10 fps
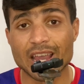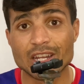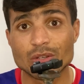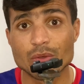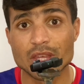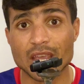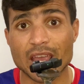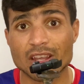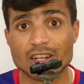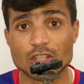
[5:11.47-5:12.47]
into the
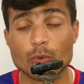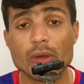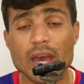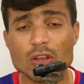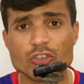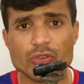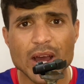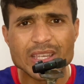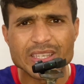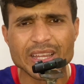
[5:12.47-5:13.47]
English without
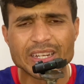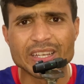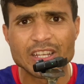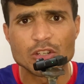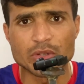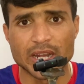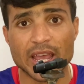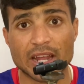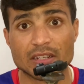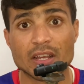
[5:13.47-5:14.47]
translating in your head.